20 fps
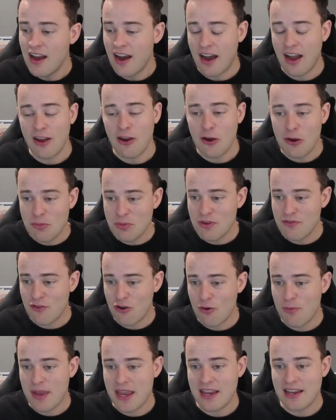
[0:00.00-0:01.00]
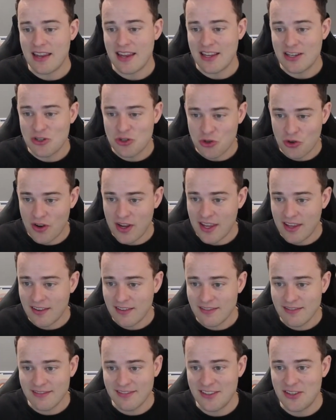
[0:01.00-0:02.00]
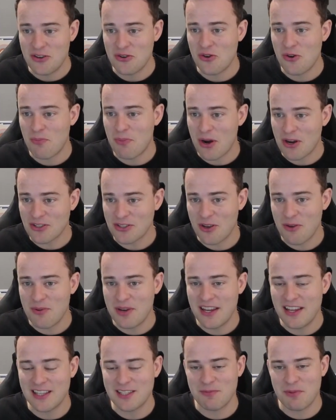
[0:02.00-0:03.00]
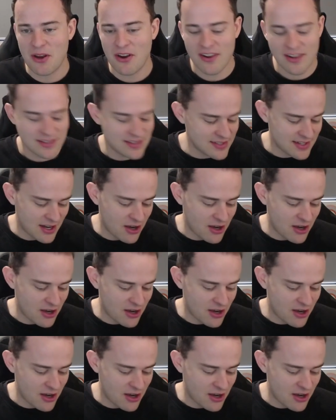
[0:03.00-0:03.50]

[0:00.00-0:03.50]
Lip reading: I hope you've all been enjoying your box opening experience.